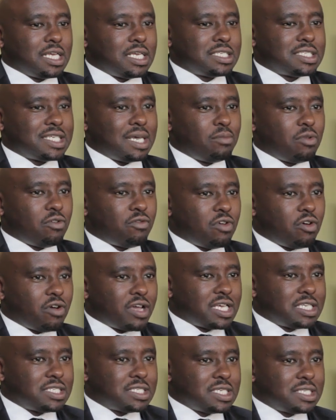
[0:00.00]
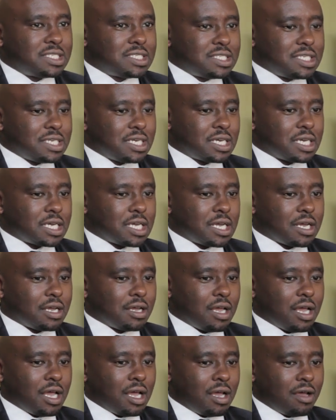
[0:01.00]
some of our existing
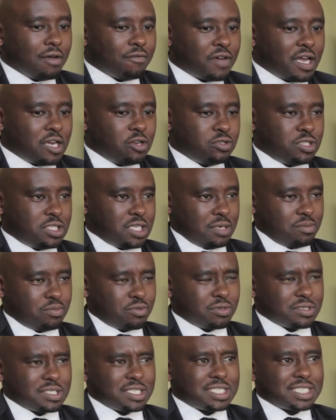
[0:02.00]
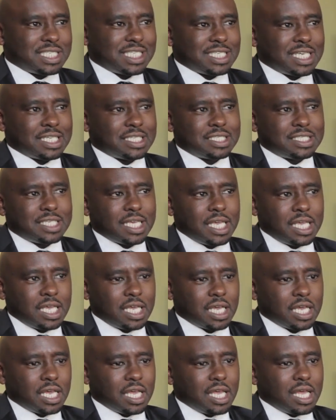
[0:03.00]
value chain processes and
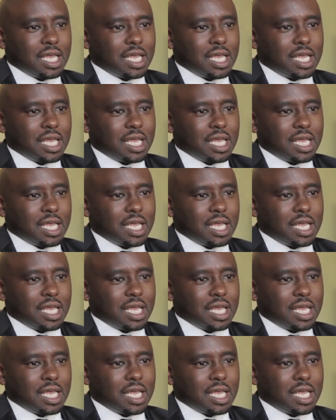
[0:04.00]
saying,